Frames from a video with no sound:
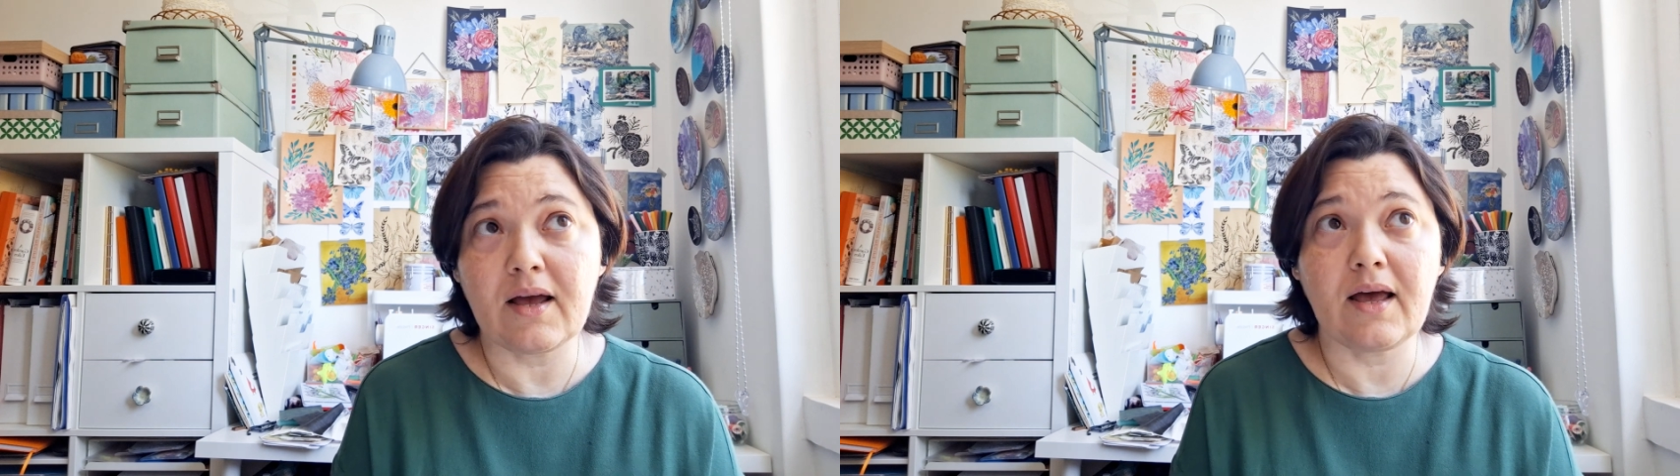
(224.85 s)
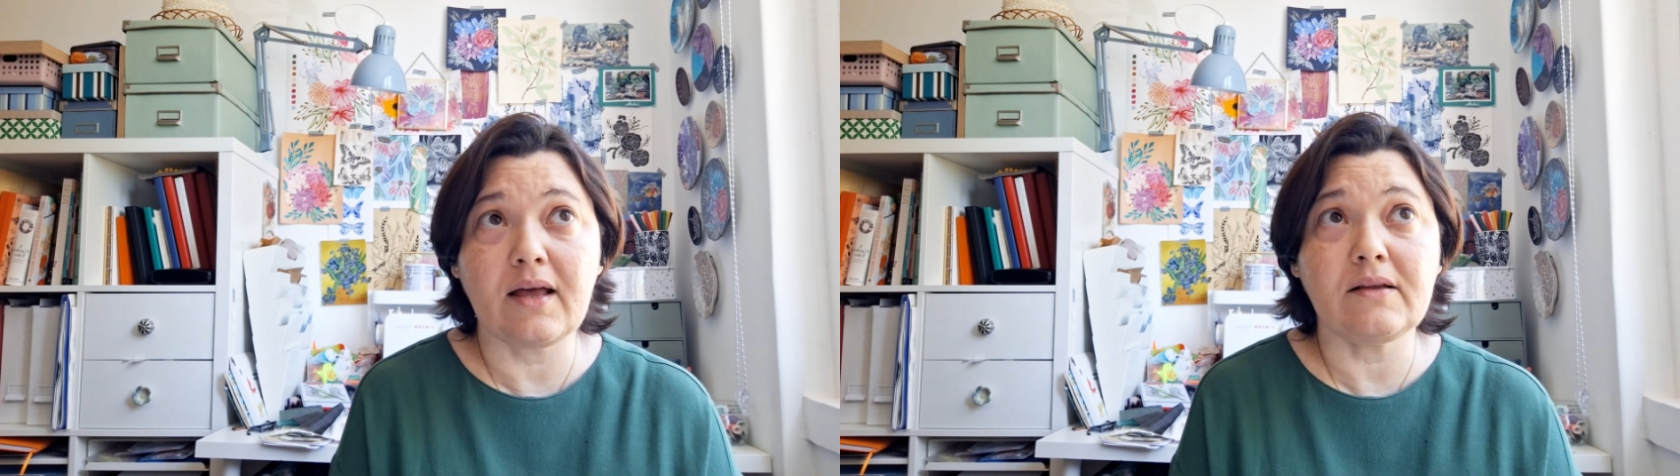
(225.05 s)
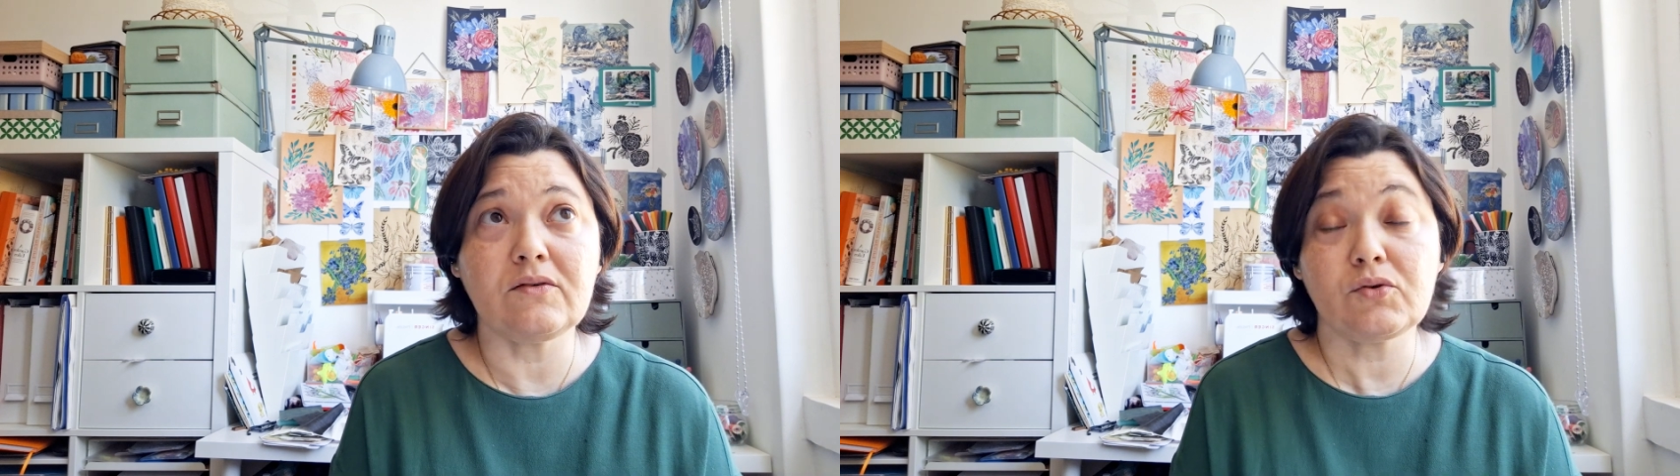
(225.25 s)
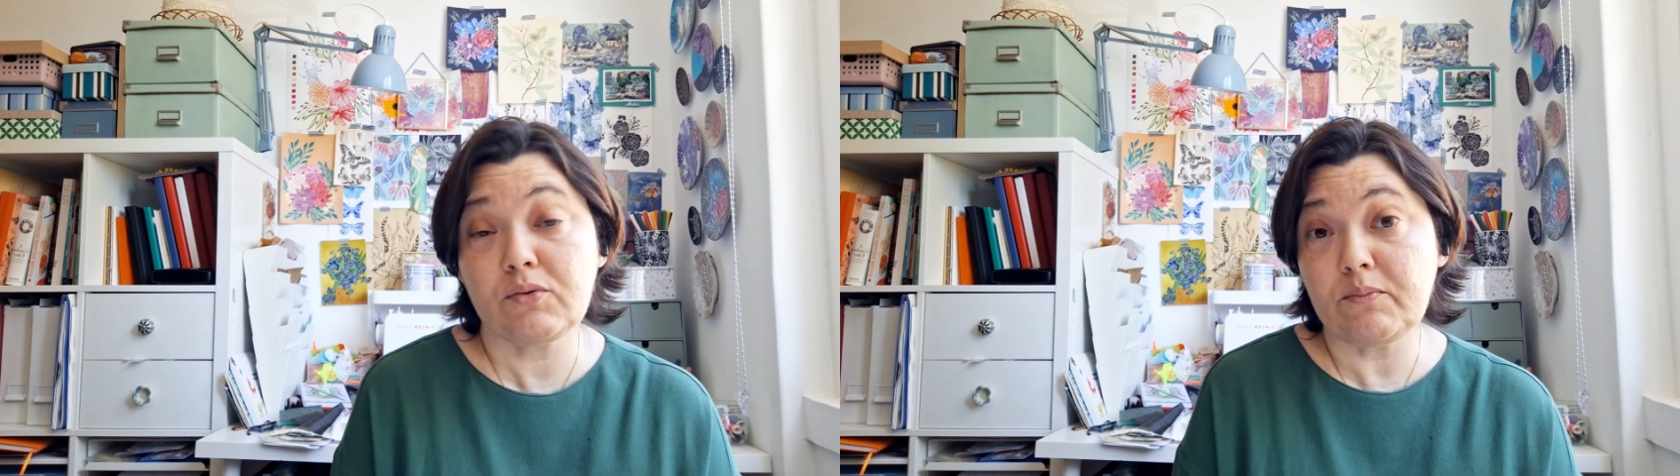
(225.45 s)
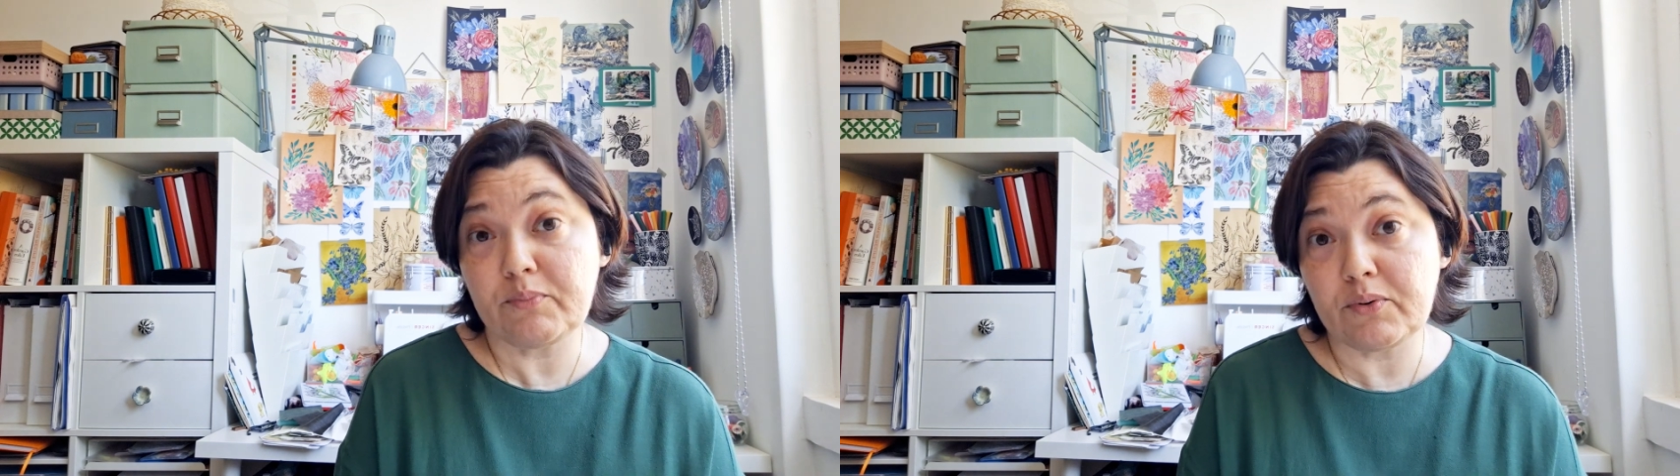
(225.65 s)
and to
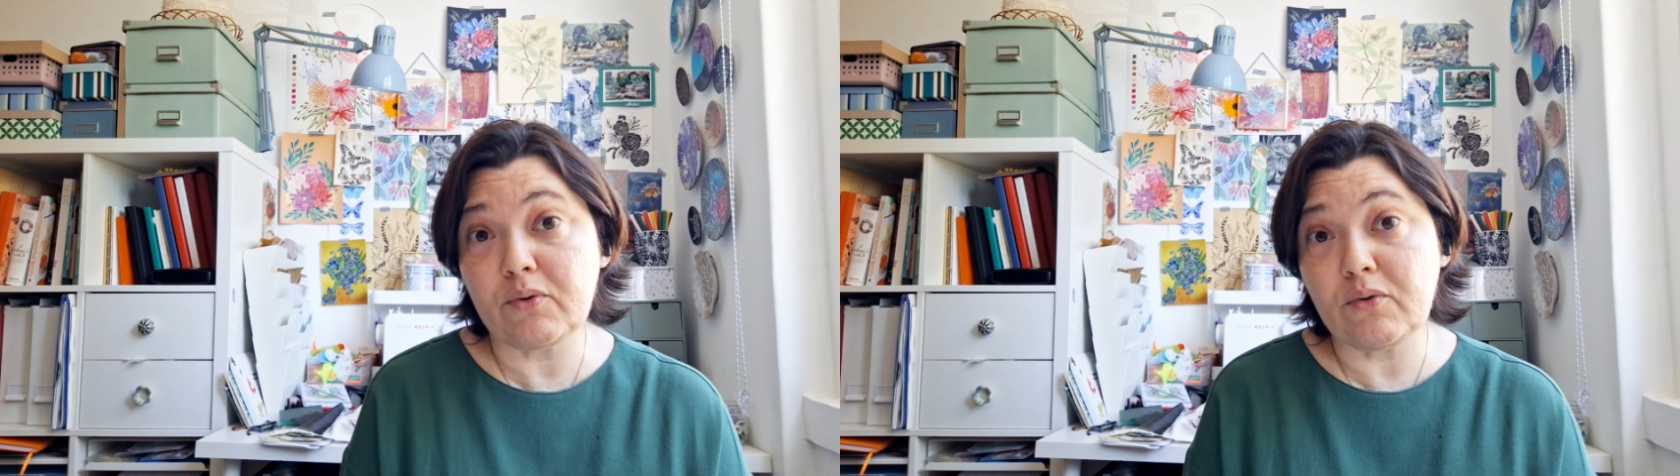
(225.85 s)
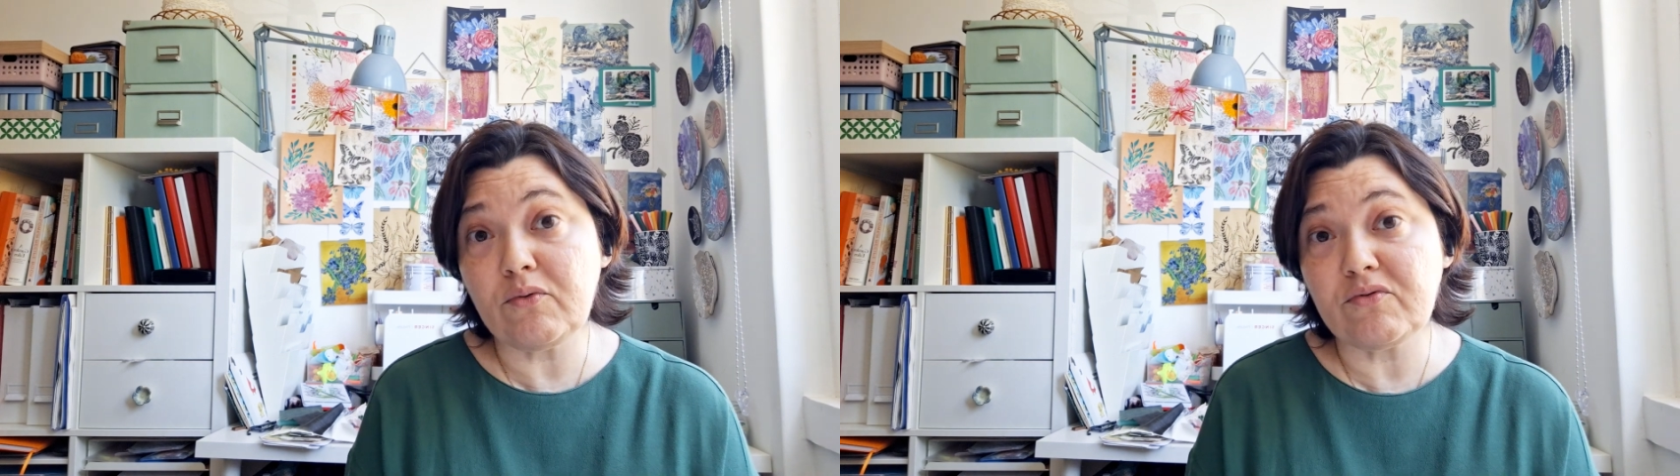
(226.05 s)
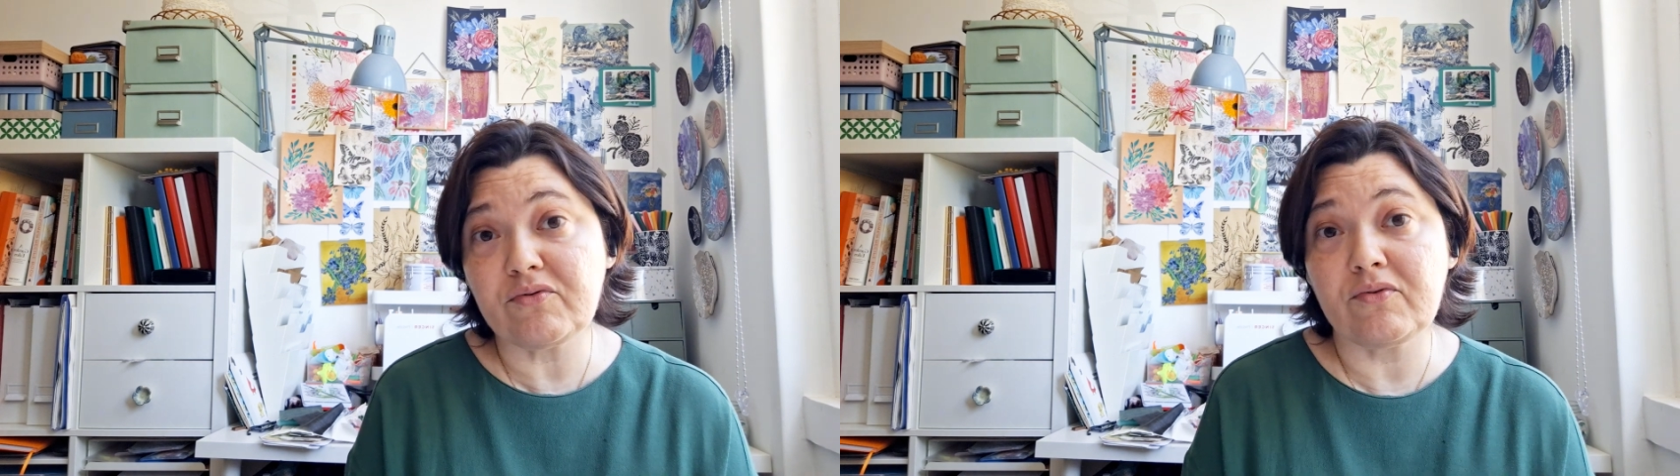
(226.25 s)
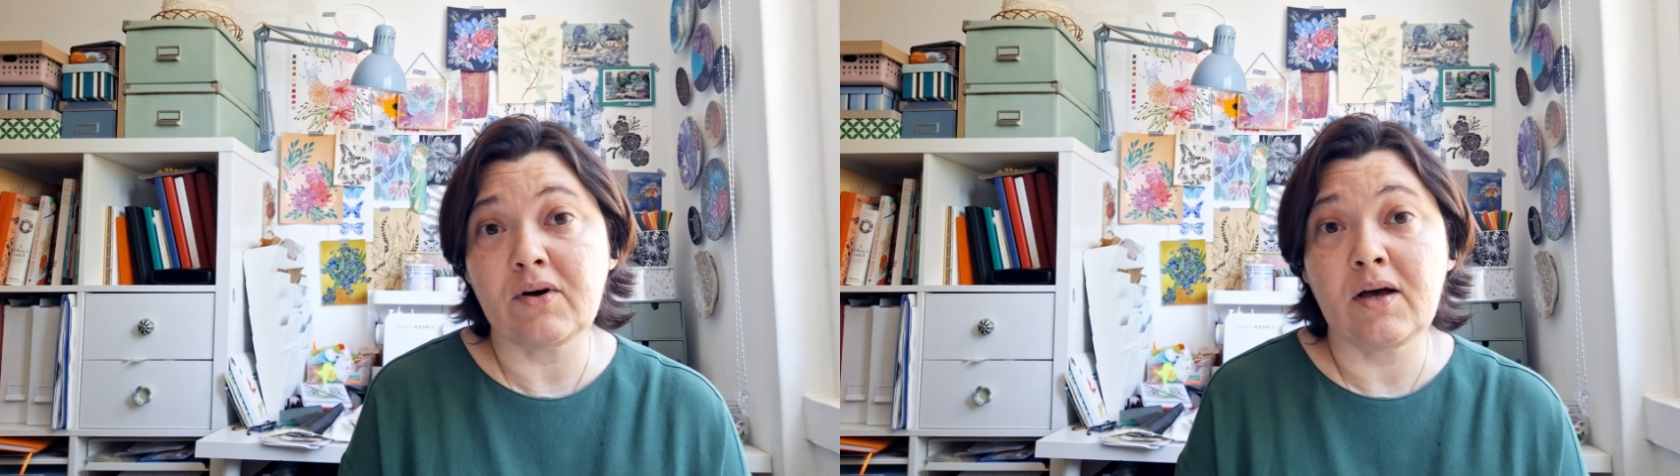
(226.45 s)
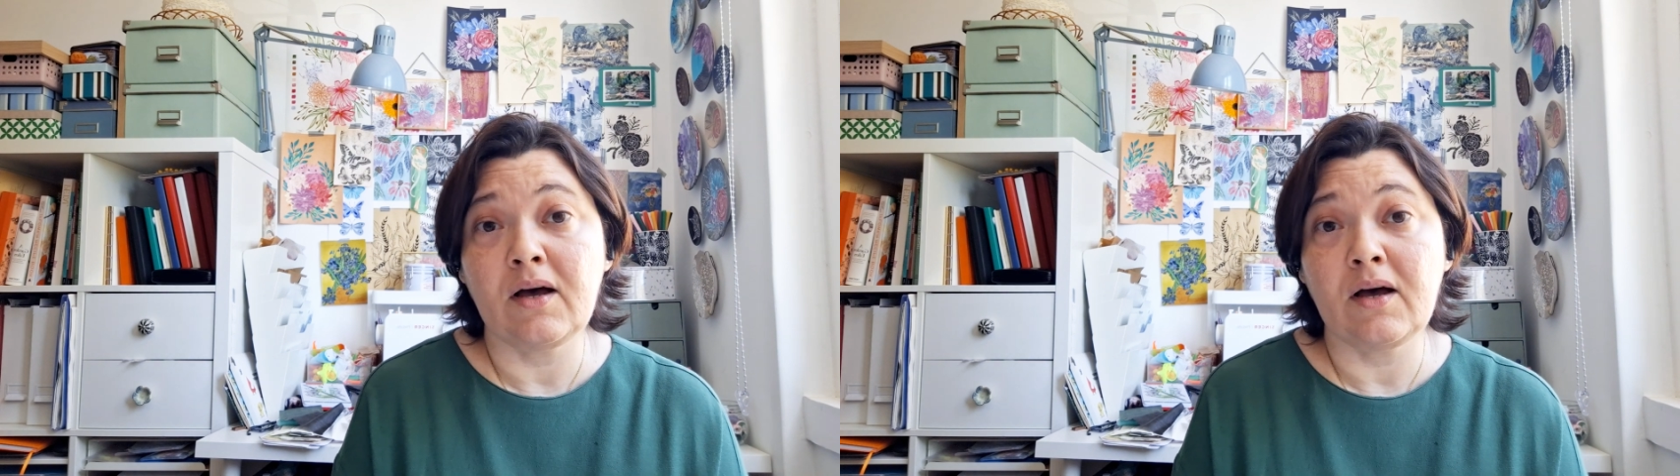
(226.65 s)
improve